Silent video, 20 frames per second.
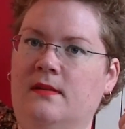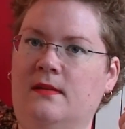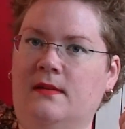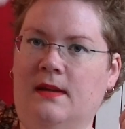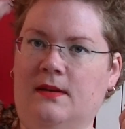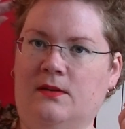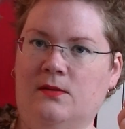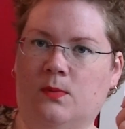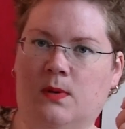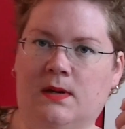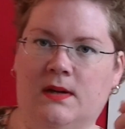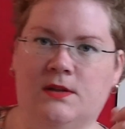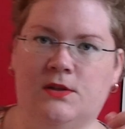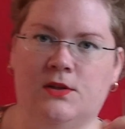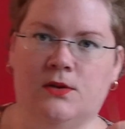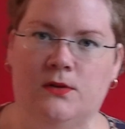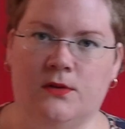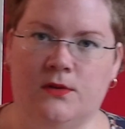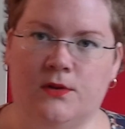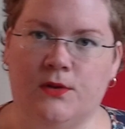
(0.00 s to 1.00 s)
that's what I
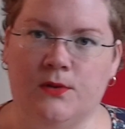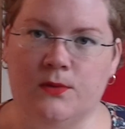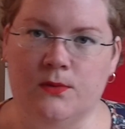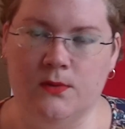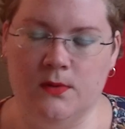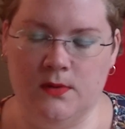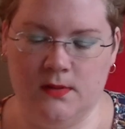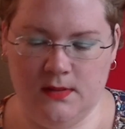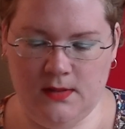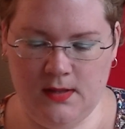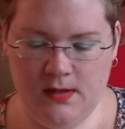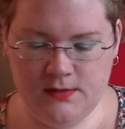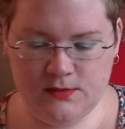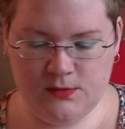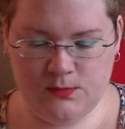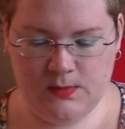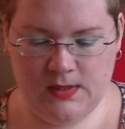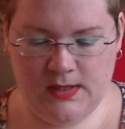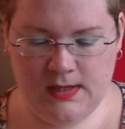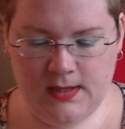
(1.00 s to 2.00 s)
showed you
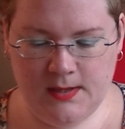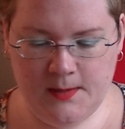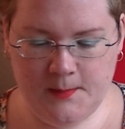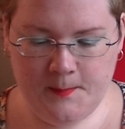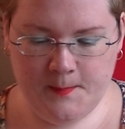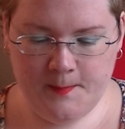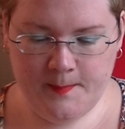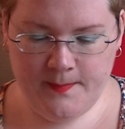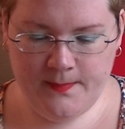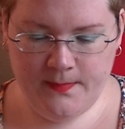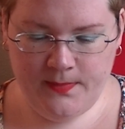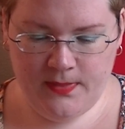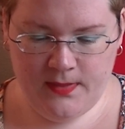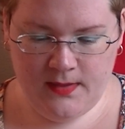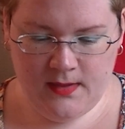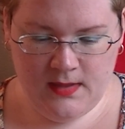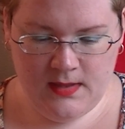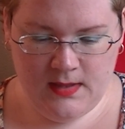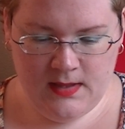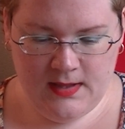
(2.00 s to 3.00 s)
last week.
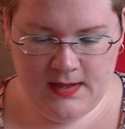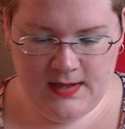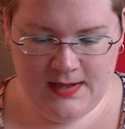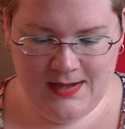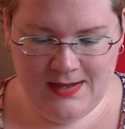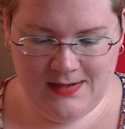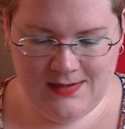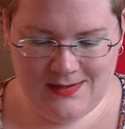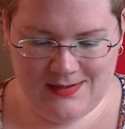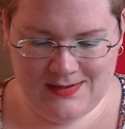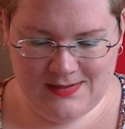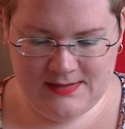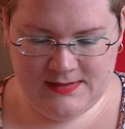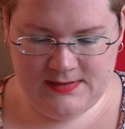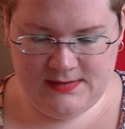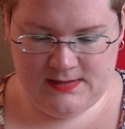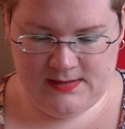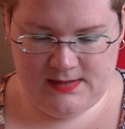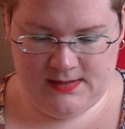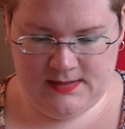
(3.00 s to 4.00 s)
And I
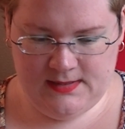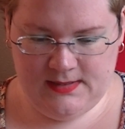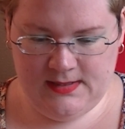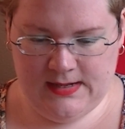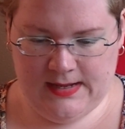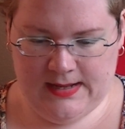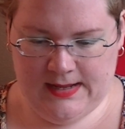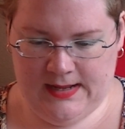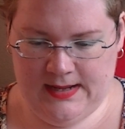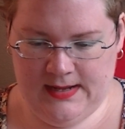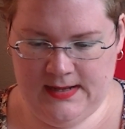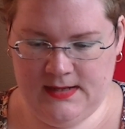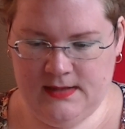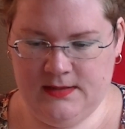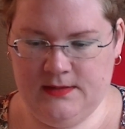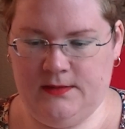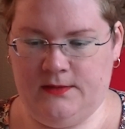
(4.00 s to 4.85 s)
started a